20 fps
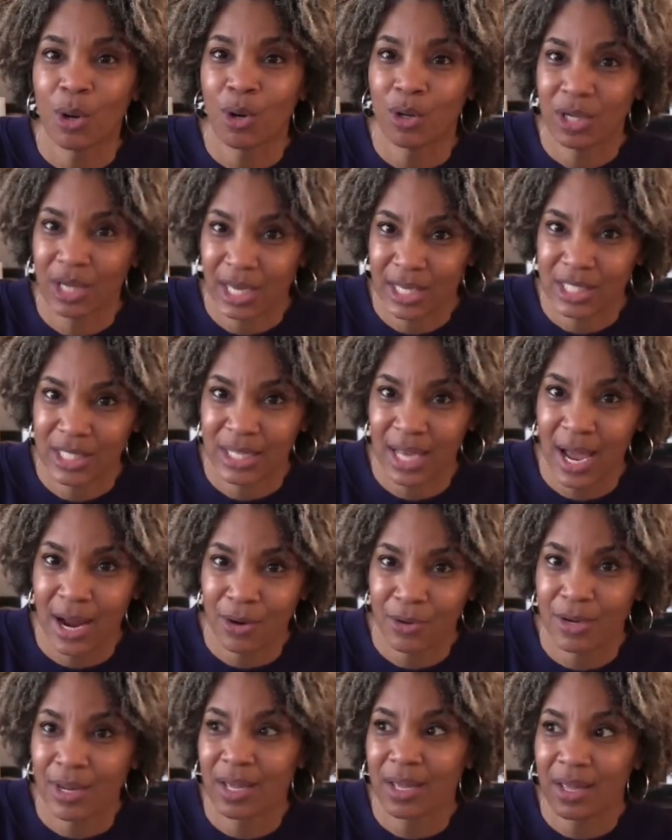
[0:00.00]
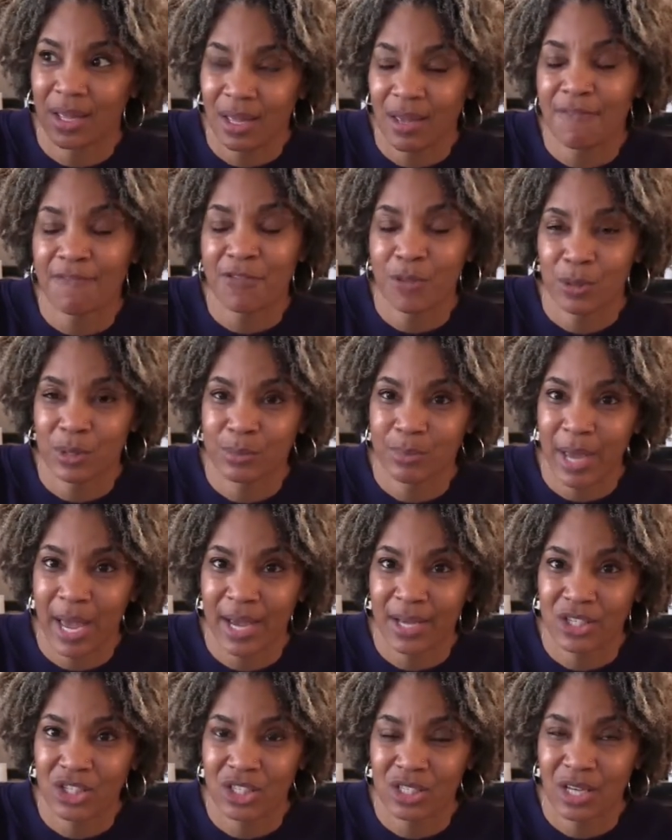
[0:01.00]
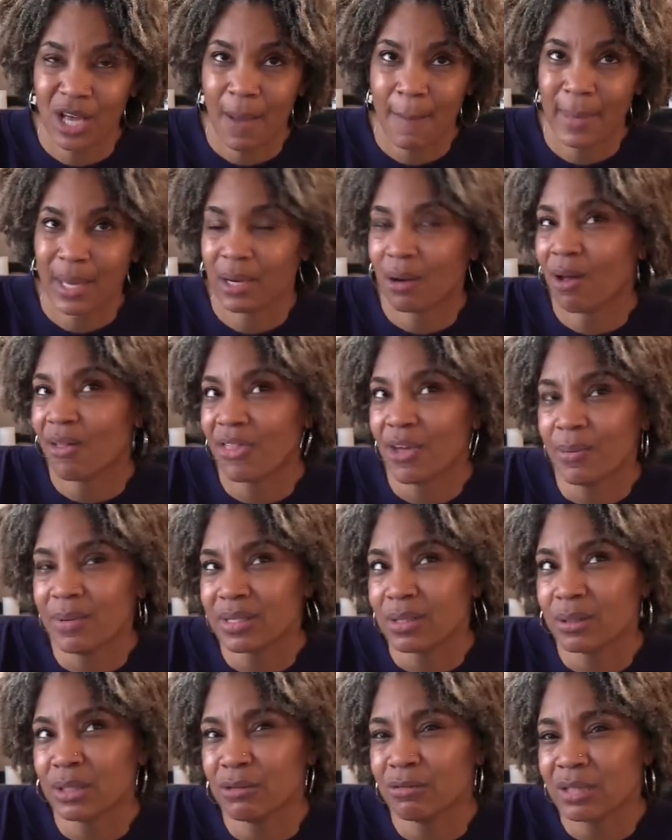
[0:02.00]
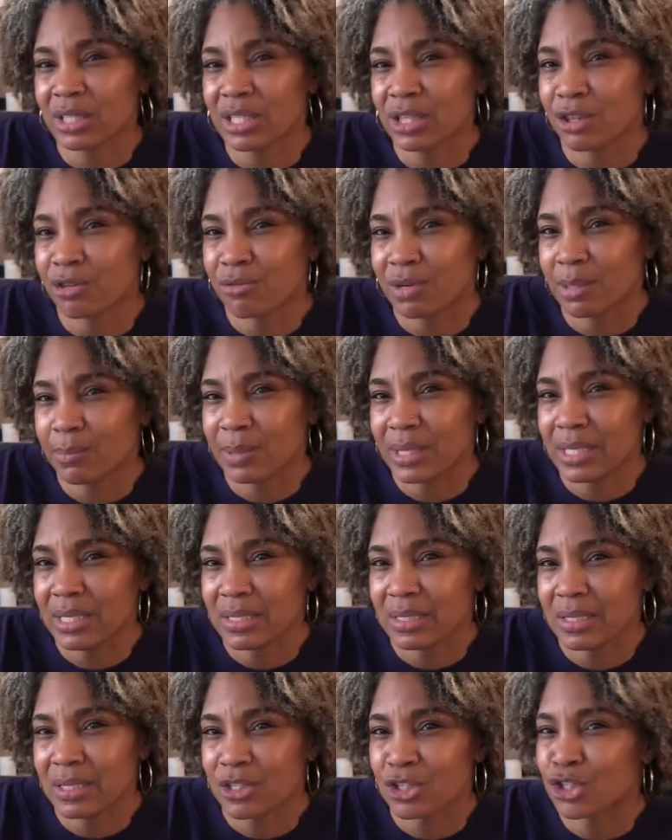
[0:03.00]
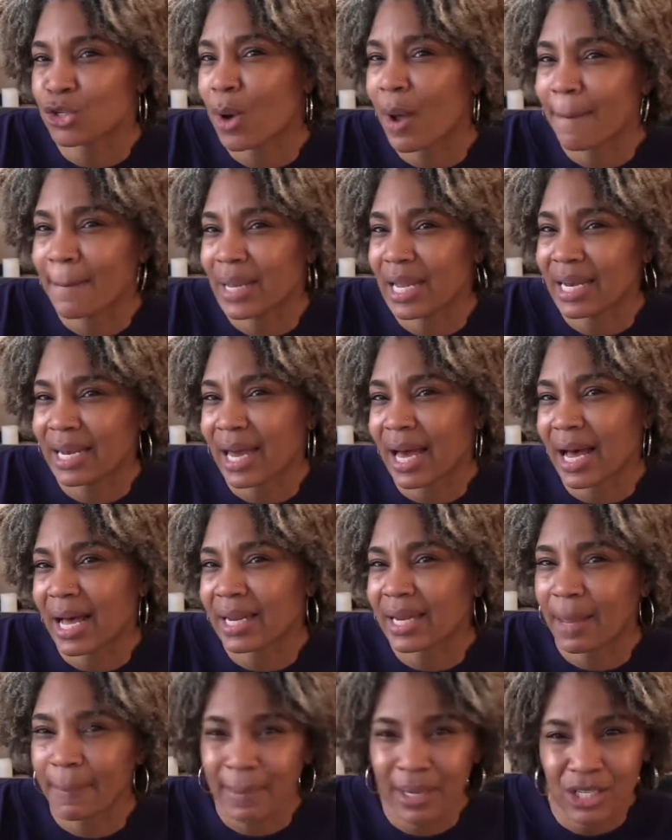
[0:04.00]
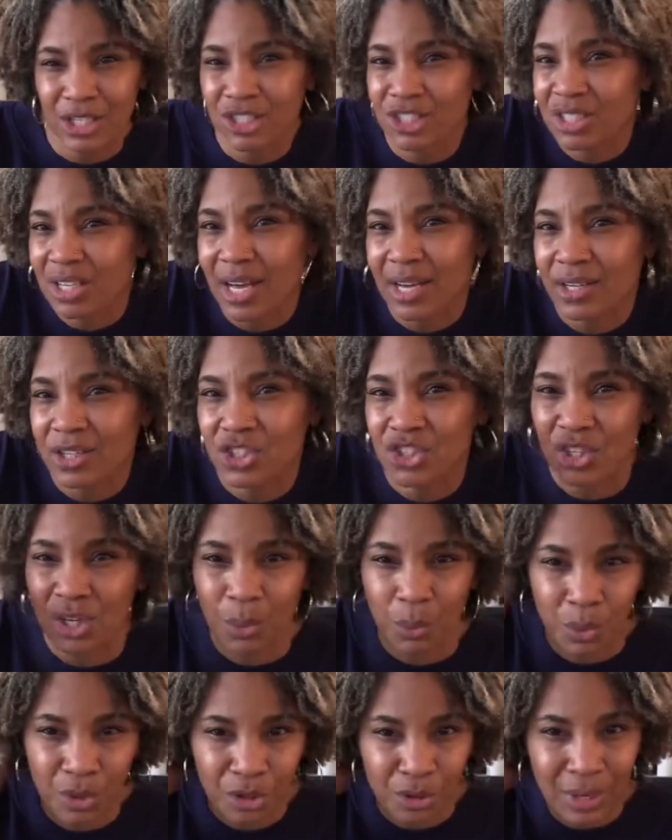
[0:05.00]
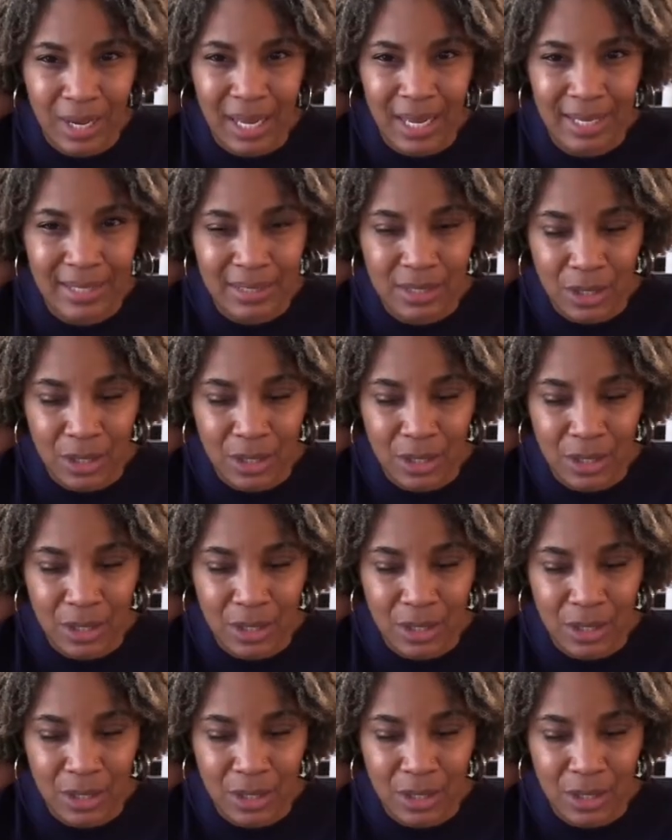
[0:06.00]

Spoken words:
next Saturday if those packages come in. Although it's only really three pieces, so I may just kind of share them with you guys.